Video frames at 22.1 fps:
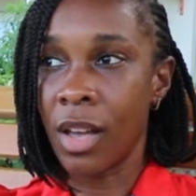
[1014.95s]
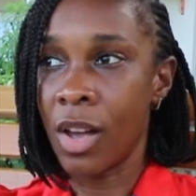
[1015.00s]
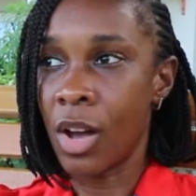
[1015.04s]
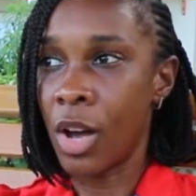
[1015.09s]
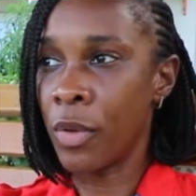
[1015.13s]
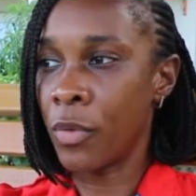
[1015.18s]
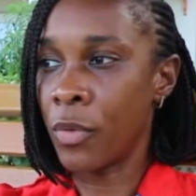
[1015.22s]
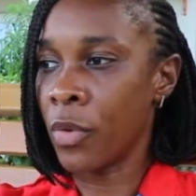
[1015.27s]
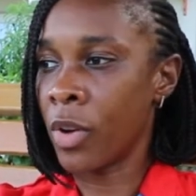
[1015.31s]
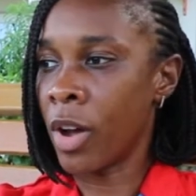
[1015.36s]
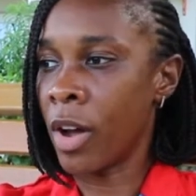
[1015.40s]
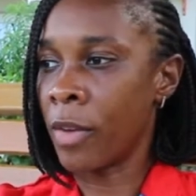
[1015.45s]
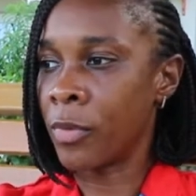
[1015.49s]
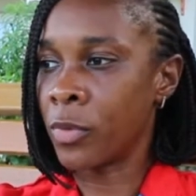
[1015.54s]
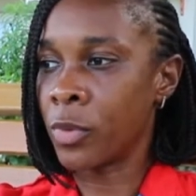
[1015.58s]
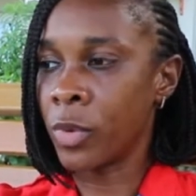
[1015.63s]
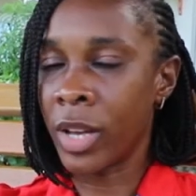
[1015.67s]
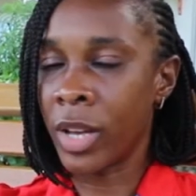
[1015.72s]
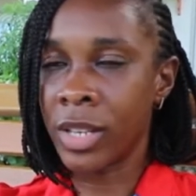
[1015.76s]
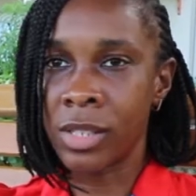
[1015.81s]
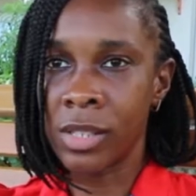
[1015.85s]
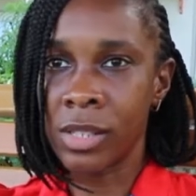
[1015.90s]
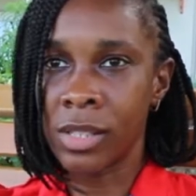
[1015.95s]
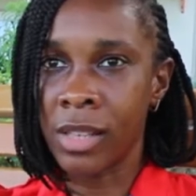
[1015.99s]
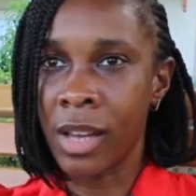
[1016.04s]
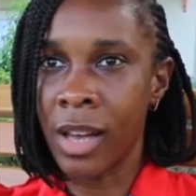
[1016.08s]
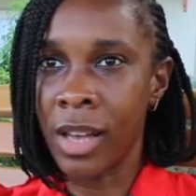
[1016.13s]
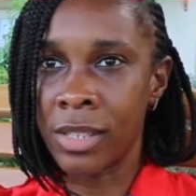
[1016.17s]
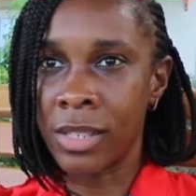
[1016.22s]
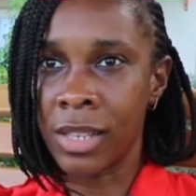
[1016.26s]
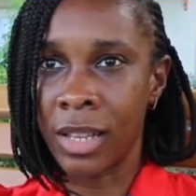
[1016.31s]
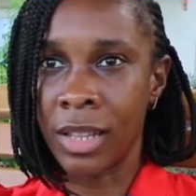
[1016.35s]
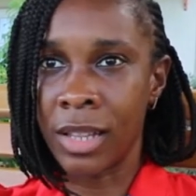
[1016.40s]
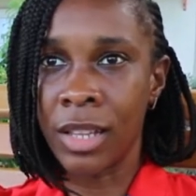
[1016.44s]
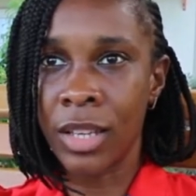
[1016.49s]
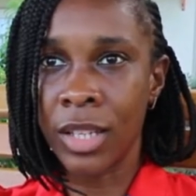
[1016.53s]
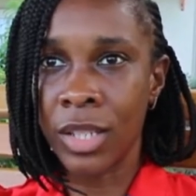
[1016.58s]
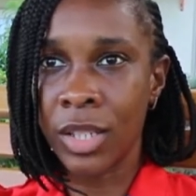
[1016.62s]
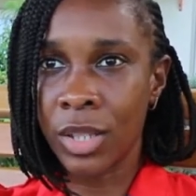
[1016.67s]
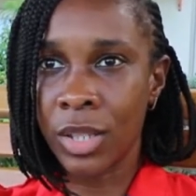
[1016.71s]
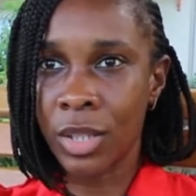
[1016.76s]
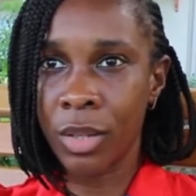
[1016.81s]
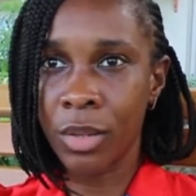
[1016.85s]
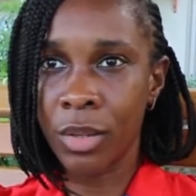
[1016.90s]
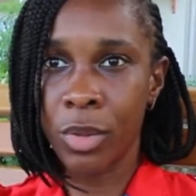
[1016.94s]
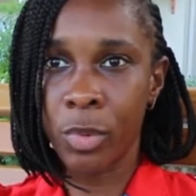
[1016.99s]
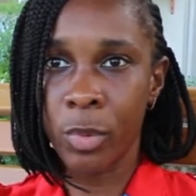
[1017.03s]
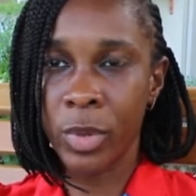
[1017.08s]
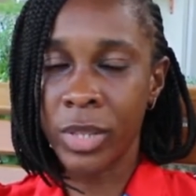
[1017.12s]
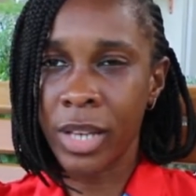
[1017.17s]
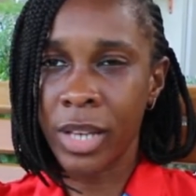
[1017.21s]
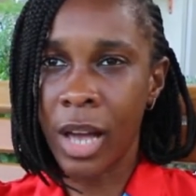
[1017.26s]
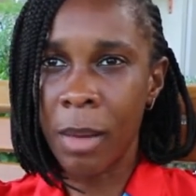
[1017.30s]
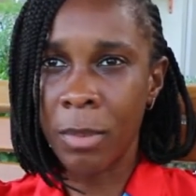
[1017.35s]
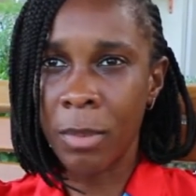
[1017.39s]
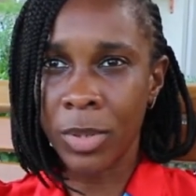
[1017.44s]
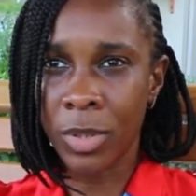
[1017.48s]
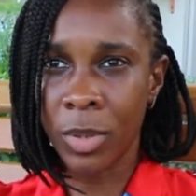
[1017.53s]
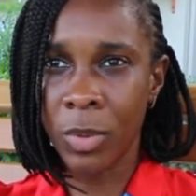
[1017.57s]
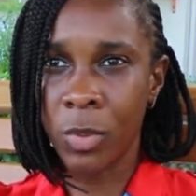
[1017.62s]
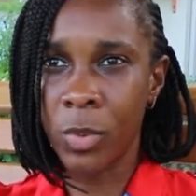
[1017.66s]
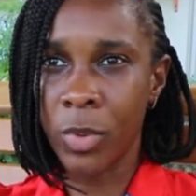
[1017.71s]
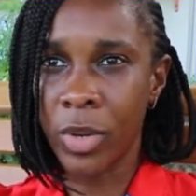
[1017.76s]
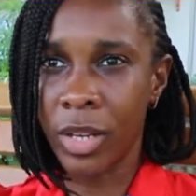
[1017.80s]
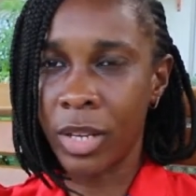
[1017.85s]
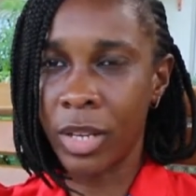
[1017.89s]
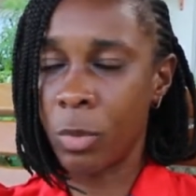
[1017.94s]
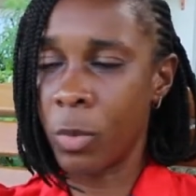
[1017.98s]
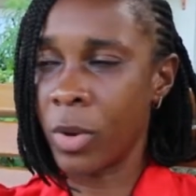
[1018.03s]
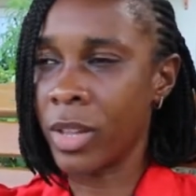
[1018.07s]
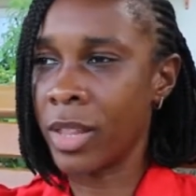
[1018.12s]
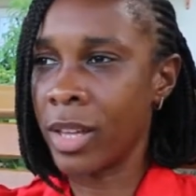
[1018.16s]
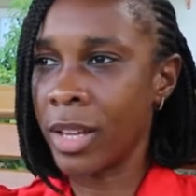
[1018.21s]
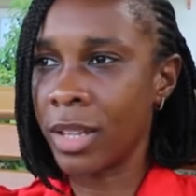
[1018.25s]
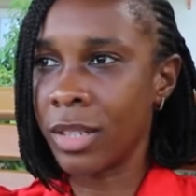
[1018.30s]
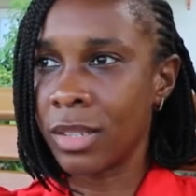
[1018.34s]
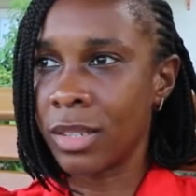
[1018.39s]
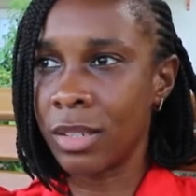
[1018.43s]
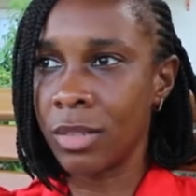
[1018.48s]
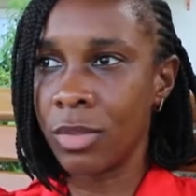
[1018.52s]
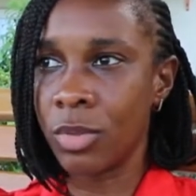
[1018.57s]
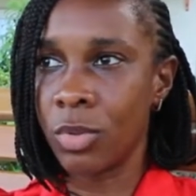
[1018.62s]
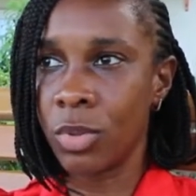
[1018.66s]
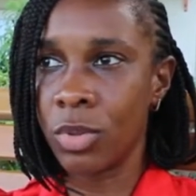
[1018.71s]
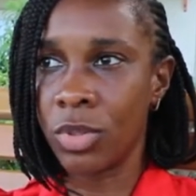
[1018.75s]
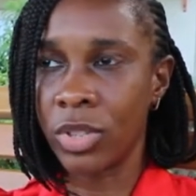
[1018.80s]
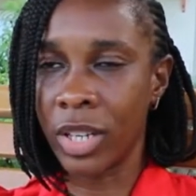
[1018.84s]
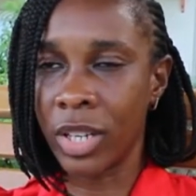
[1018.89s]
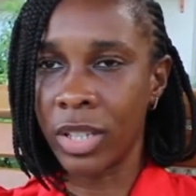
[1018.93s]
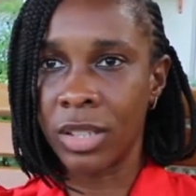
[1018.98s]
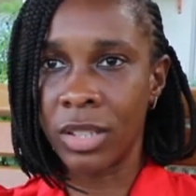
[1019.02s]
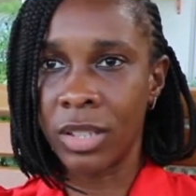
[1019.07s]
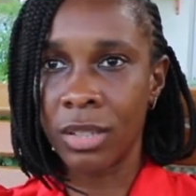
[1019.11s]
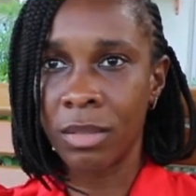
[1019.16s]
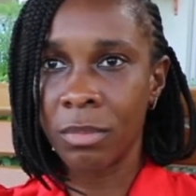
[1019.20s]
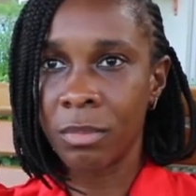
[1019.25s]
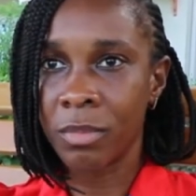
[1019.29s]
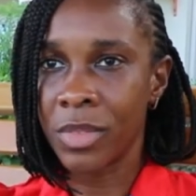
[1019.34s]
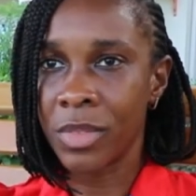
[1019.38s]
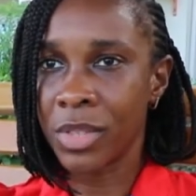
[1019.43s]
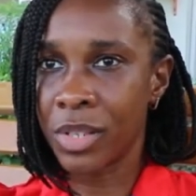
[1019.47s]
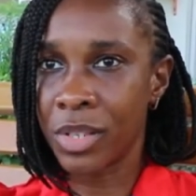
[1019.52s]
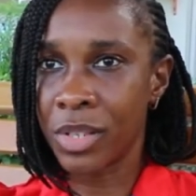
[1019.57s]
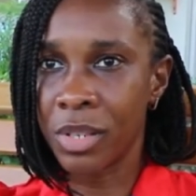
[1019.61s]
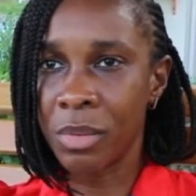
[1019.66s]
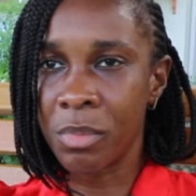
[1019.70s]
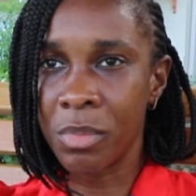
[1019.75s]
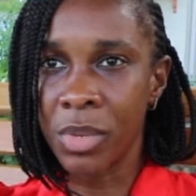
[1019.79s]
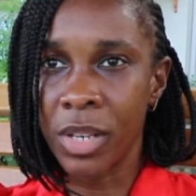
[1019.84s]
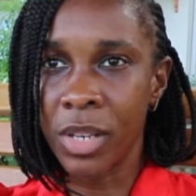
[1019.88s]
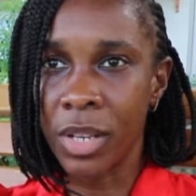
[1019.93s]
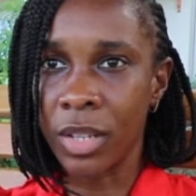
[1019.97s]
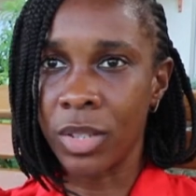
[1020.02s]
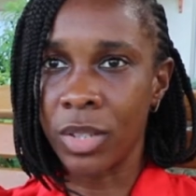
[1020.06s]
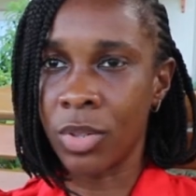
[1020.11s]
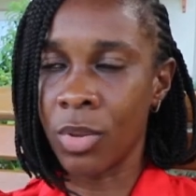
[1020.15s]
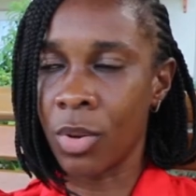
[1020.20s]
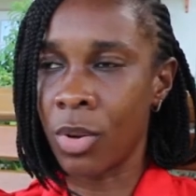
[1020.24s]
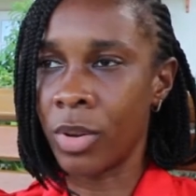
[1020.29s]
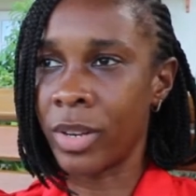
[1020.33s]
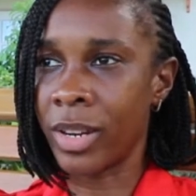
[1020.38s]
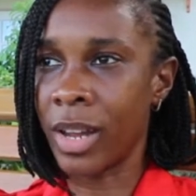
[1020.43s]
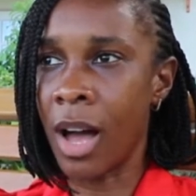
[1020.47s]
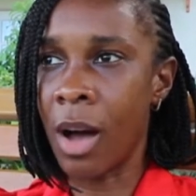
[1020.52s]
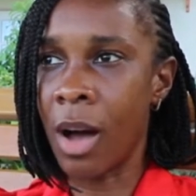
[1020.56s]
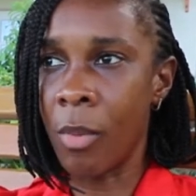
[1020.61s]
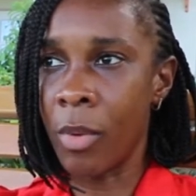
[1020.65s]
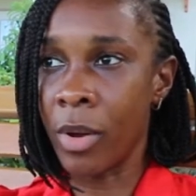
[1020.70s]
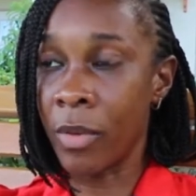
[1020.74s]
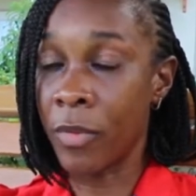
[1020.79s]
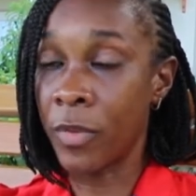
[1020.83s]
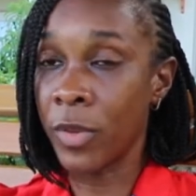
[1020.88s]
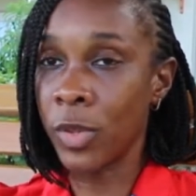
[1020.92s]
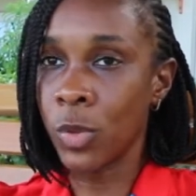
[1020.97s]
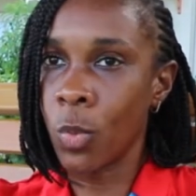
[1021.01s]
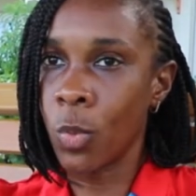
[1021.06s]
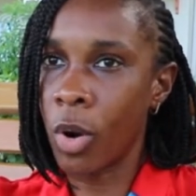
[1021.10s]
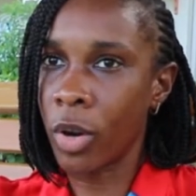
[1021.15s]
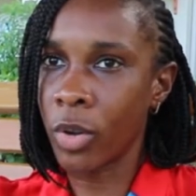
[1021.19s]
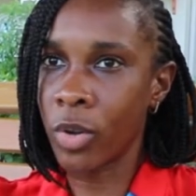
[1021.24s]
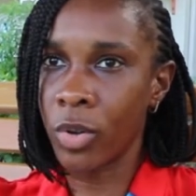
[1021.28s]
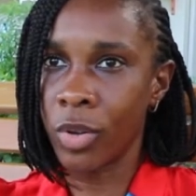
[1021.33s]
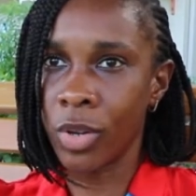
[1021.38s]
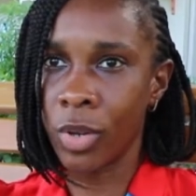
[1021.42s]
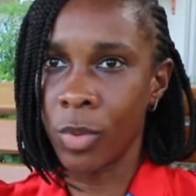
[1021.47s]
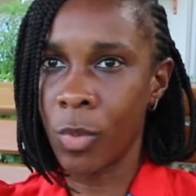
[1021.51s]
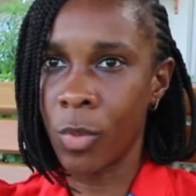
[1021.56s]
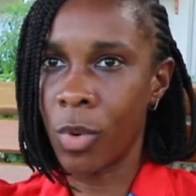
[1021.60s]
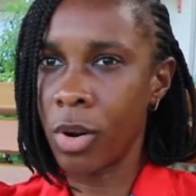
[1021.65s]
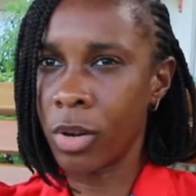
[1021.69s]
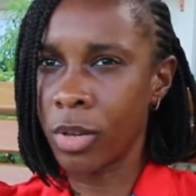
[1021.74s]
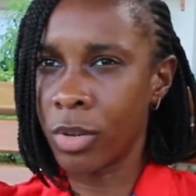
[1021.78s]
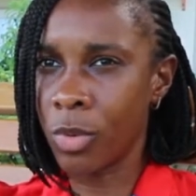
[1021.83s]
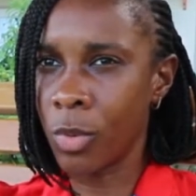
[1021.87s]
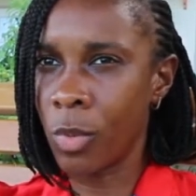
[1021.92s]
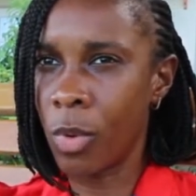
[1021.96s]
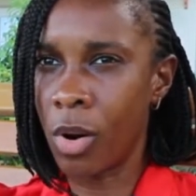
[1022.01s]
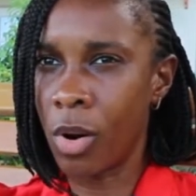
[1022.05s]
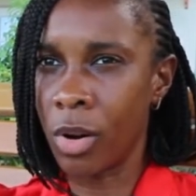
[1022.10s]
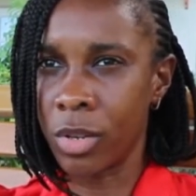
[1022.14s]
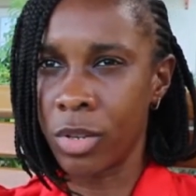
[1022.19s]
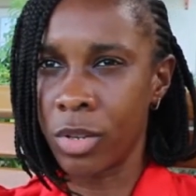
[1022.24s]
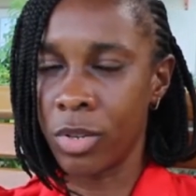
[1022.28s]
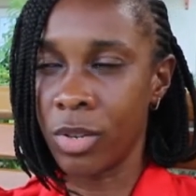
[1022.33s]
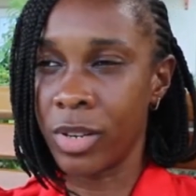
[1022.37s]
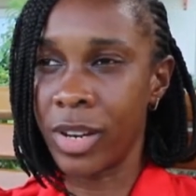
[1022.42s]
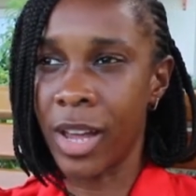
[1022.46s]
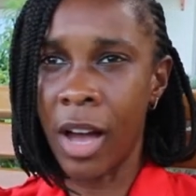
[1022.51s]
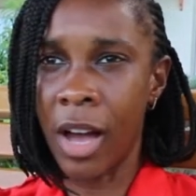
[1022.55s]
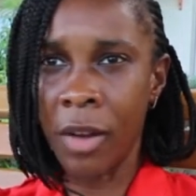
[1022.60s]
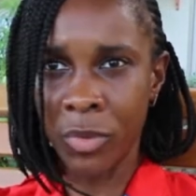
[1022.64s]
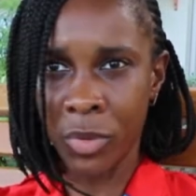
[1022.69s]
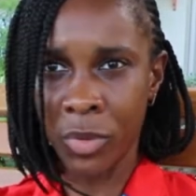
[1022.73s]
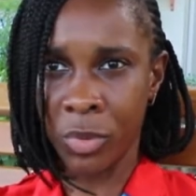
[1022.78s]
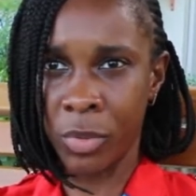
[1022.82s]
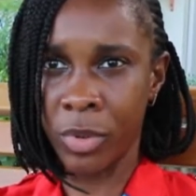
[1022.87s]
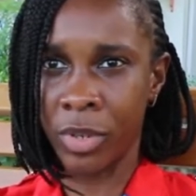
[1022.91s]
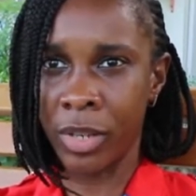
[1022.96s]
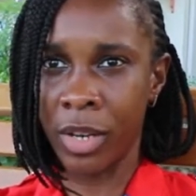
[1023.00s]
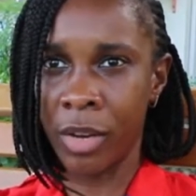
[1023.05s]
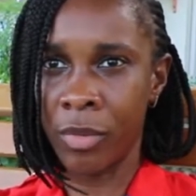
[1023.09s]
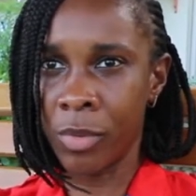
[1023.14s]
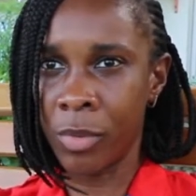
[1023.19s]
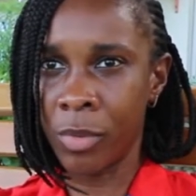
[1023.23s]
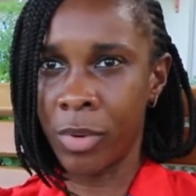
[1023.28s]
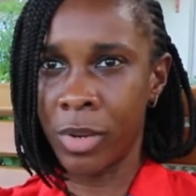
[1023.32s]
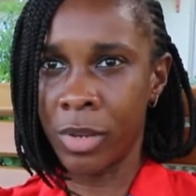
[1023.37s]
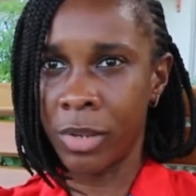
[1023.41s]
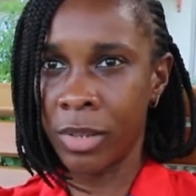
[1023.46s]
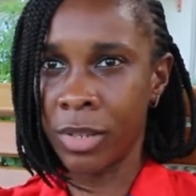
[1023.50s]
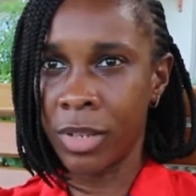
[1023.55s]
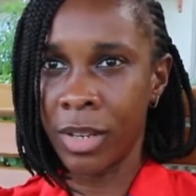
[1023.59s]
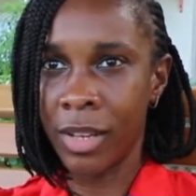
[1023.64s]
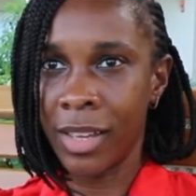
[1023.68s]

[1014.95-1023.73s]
or if you have to exercise at least three times a week, whether it's, you know, just 30 minutes or an hour, if it's walk, you can walk, you walk, you don't have to run. Everyone